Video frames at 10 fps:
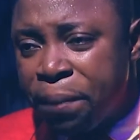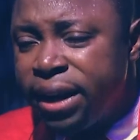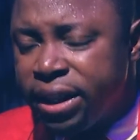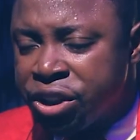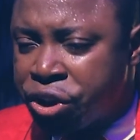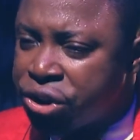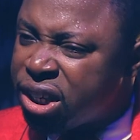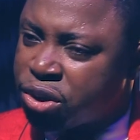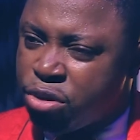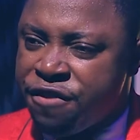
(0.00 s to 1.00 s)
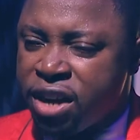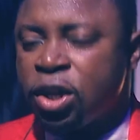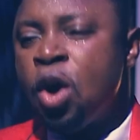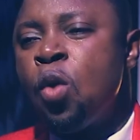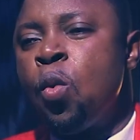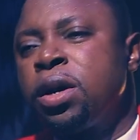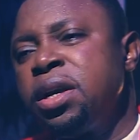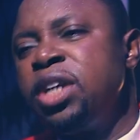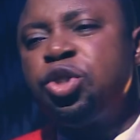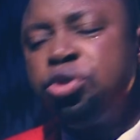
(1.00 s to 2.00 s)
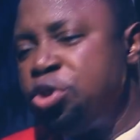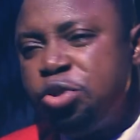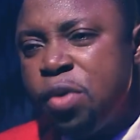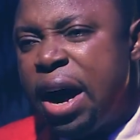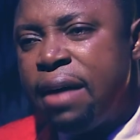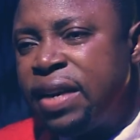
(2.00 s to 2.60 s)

pay these children's school fees? What little do you have